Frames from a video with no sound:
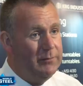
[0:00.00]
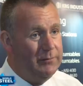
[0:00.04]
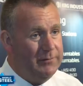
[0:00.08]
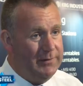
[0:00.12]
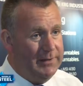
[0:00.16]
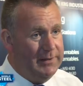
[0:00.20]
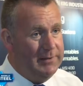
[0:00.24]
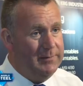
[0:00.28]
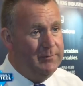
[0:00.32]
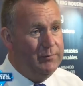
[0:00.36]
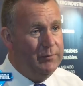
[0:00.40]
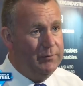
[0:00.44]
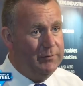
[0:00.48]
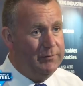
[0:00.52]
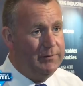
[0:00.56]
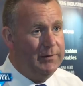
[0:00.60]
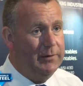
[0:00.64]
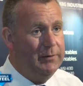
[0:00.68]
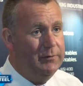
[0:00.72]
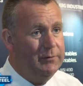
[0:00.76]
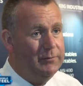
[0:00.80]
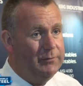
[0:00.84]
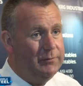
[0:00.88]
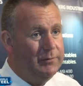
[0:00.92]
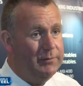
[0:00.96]
already booked
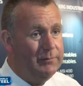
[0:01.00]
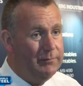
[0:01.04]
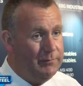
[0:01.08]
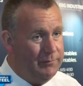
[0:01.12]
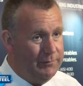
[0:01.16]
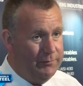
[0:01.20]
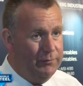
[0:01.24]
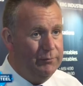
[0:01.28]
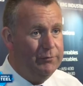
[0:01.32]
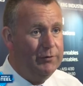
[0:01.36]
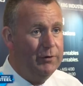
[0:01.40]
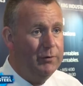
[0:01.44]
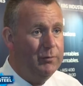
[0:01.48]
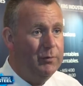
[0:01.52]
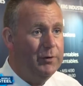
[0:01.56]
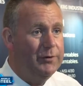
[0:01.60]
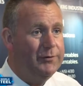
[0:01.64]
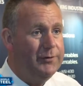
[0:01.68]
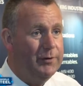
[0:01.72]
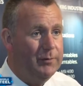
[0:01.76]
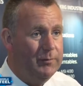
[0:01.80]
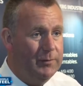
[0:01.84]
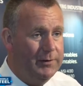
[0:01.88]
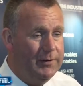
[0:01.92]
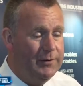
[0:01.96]
out through to
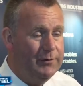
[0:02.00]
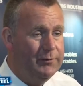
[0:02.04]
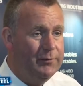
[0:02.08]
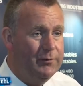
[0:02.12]
Q1 in